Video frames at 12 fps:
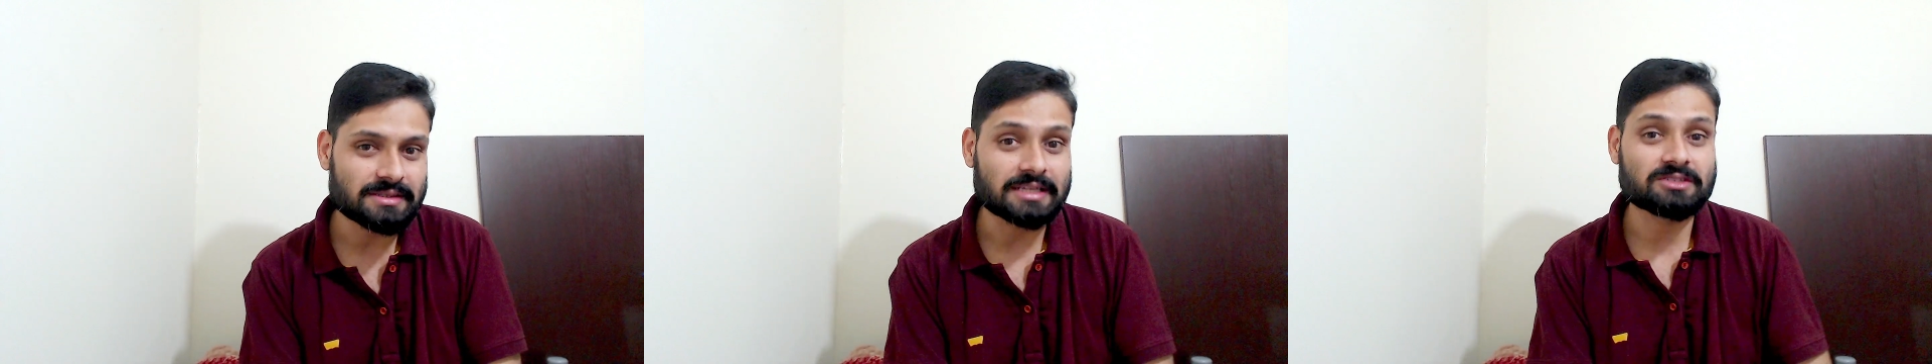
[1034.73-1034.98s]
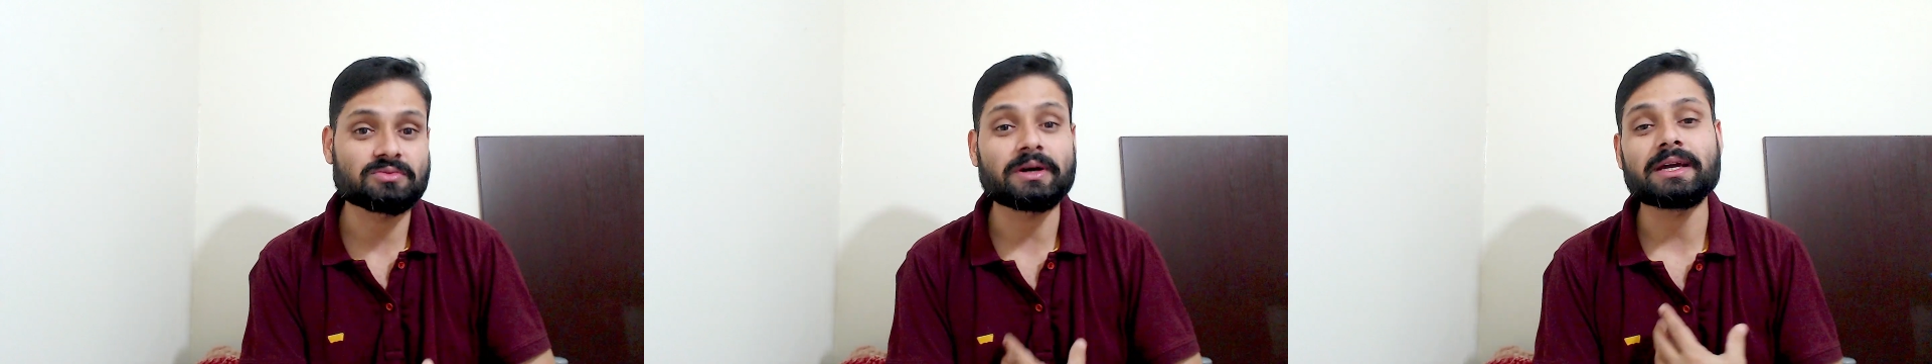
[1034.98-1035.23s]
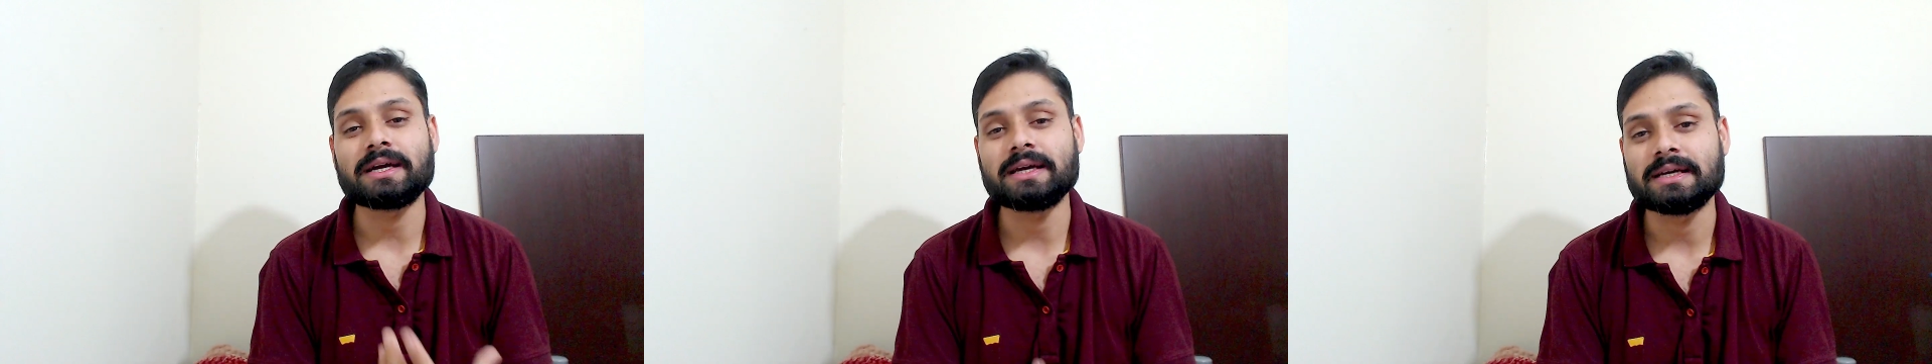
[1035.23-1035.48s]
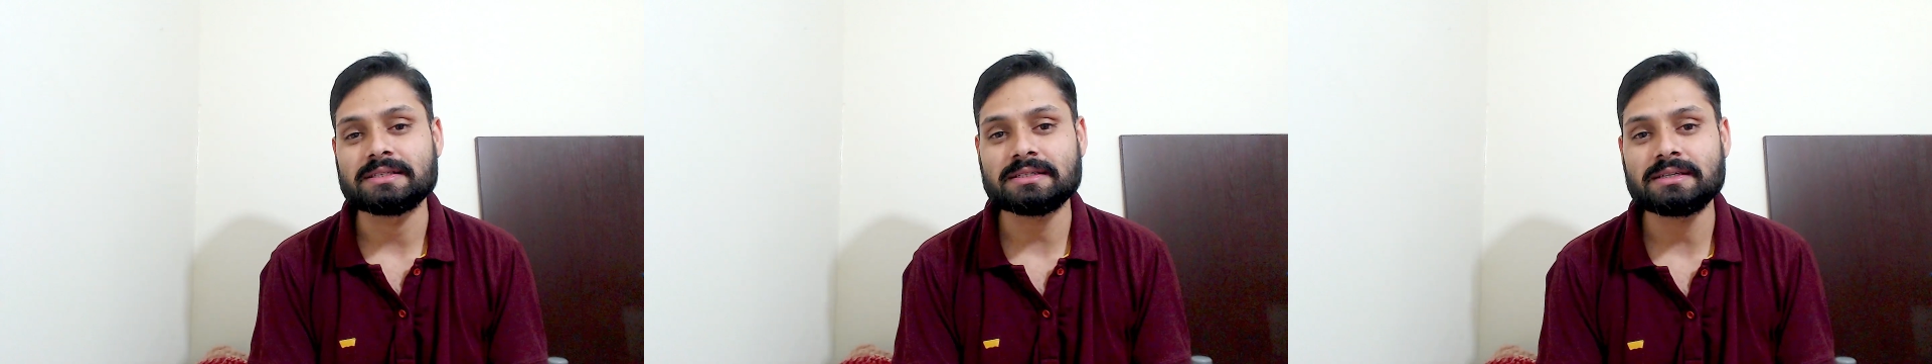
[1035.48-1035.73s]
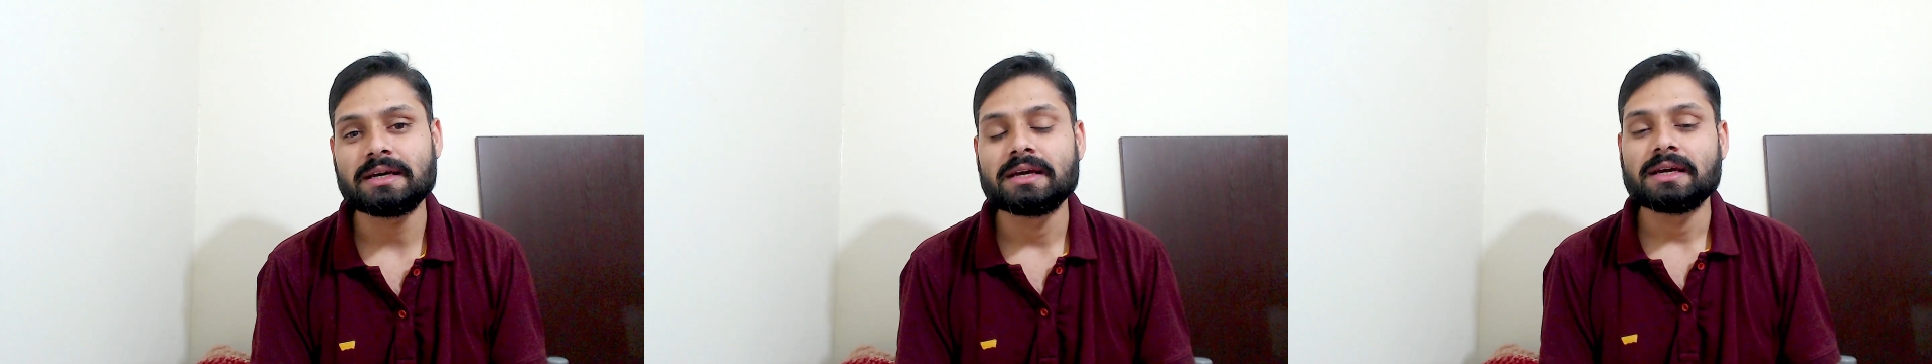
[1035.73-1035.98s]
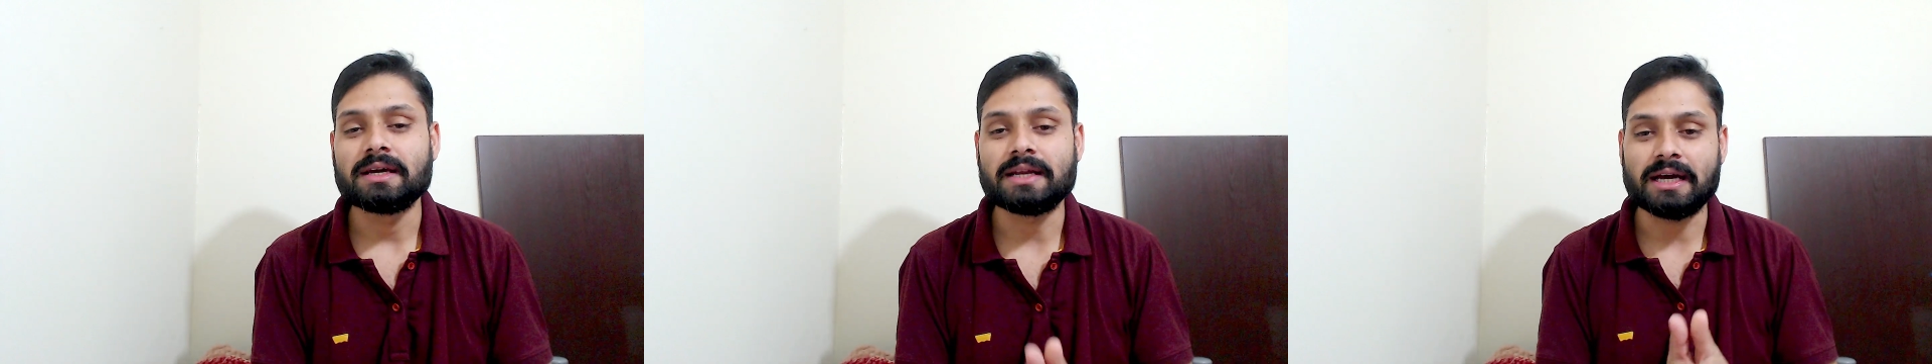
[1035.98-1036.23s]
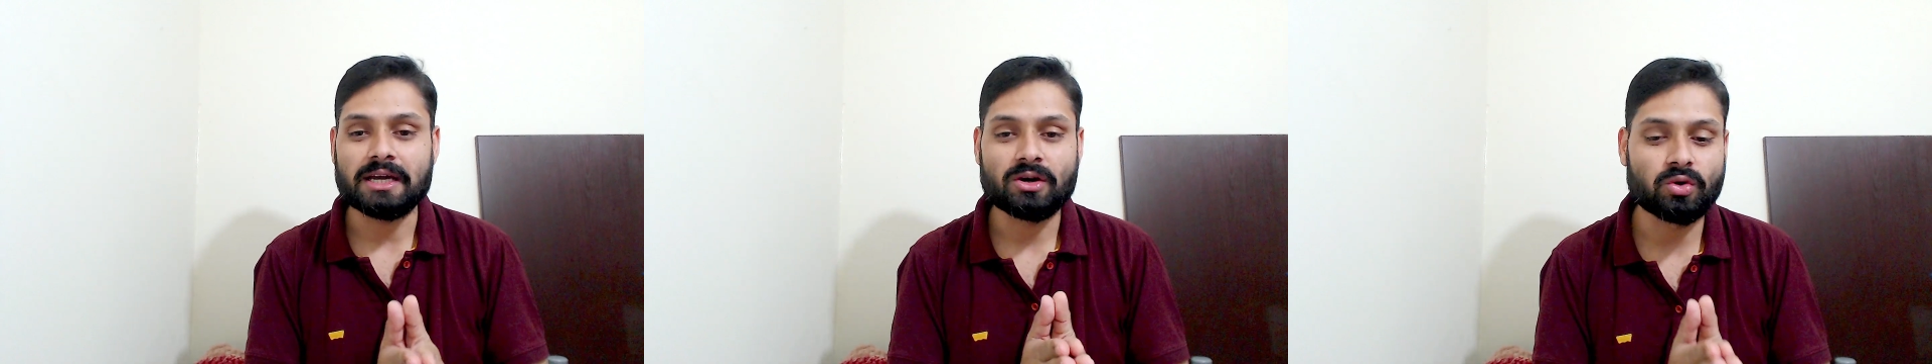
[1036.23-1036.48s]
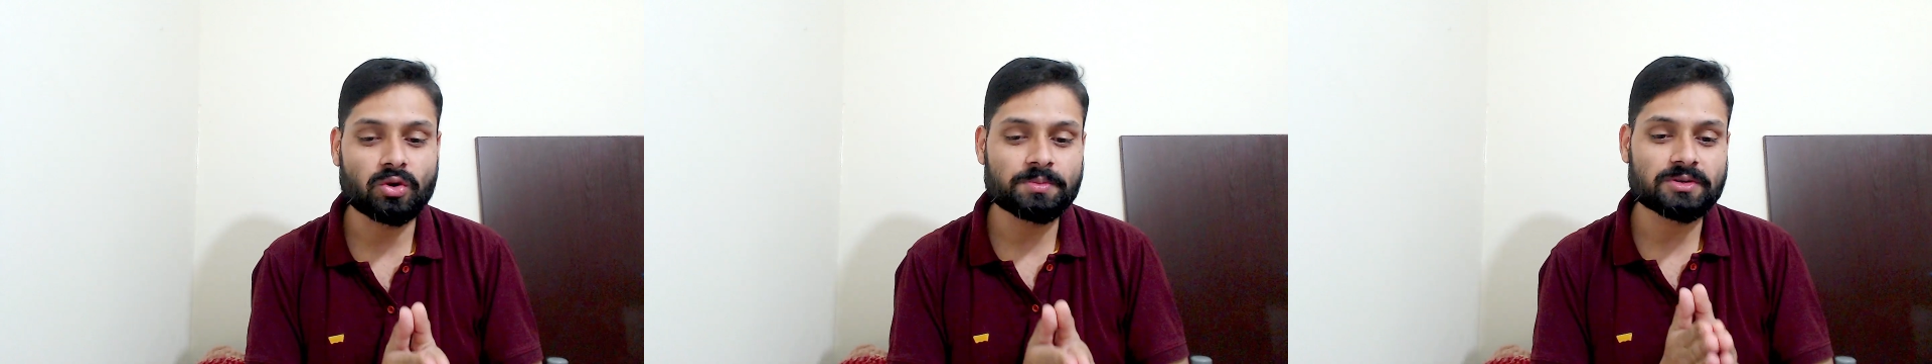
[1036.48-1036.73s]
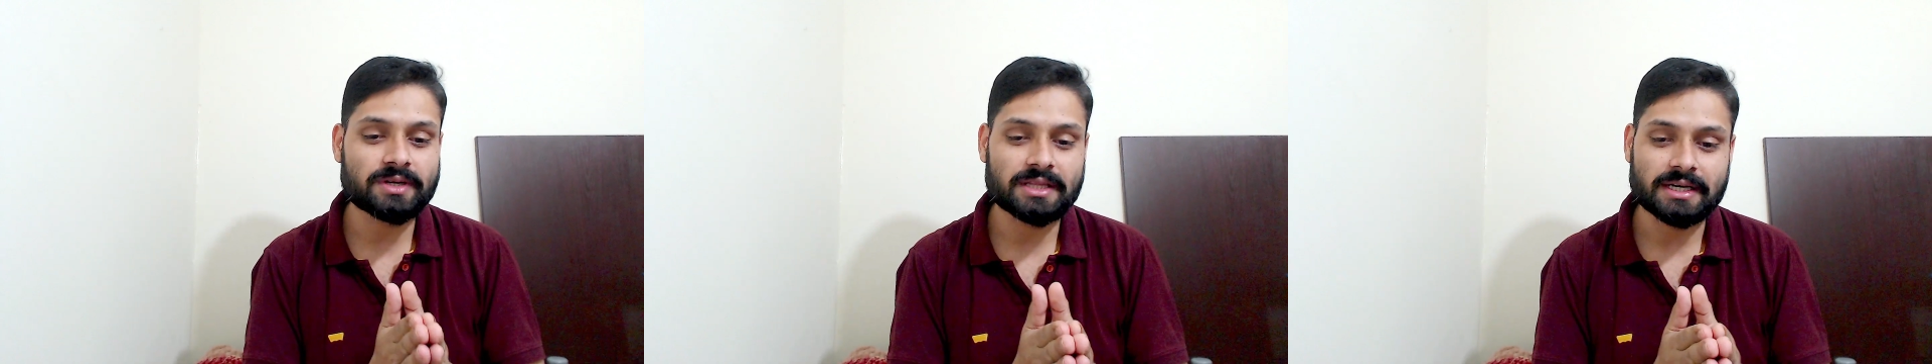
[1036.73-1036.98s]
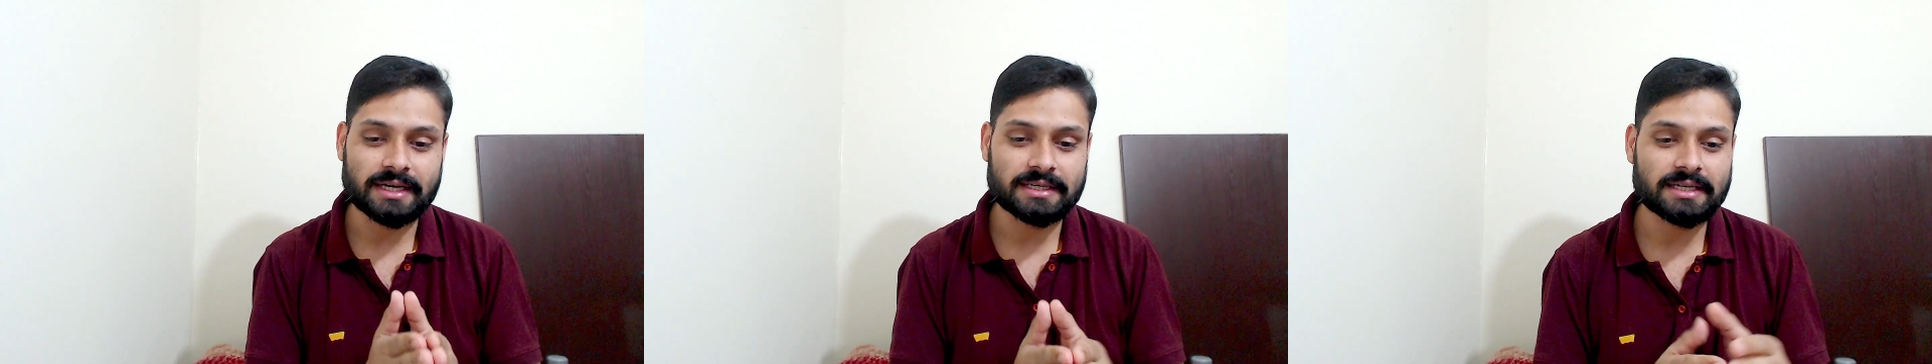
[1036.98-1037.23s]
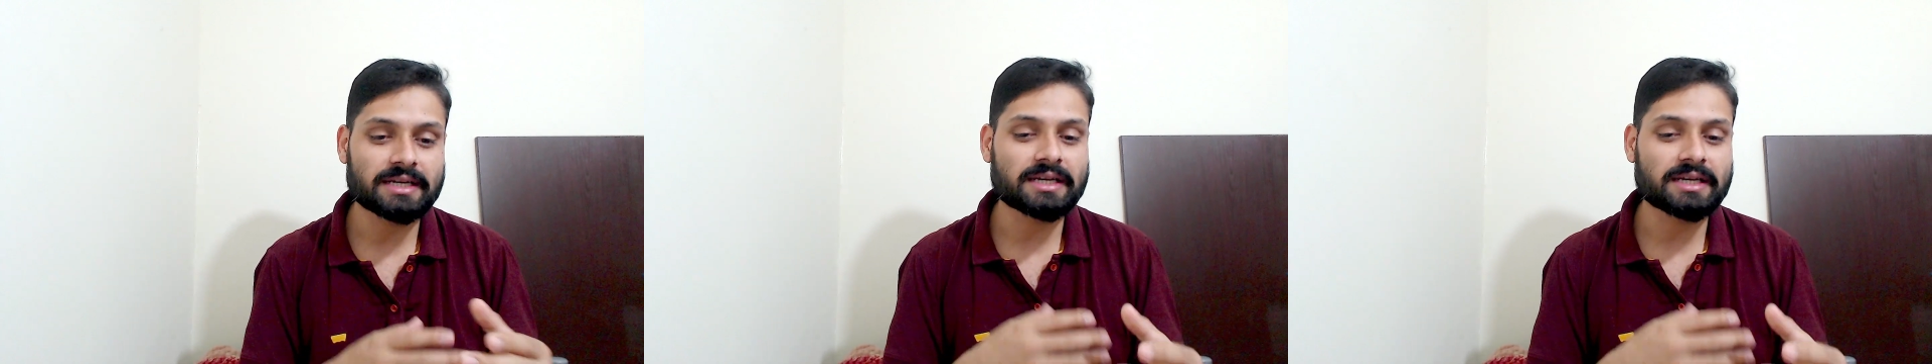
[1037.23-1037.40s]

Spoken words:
That's why I answered, and I hope you get the idea.